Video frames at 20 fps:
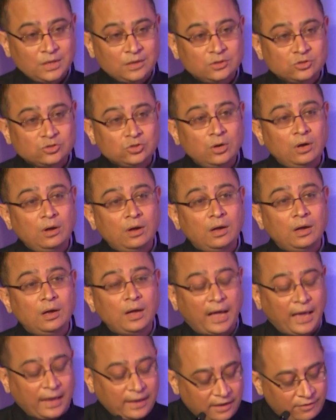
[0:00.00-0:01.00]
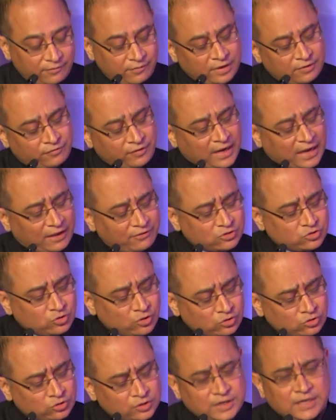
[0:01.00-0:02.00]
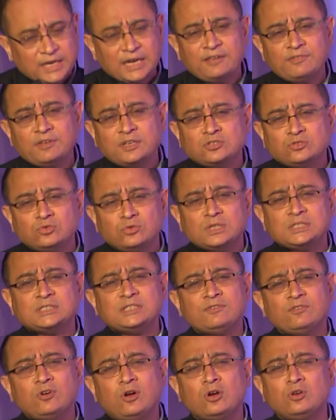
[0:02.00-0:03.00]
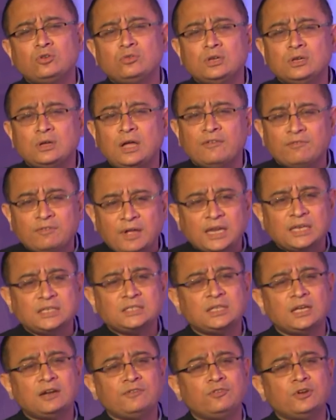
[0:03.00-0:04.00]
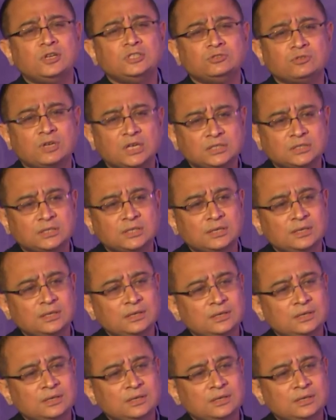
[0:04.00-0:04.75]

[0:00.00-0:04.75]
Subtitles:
So, in fact, I was going to even students have gone to Afghanistan for education.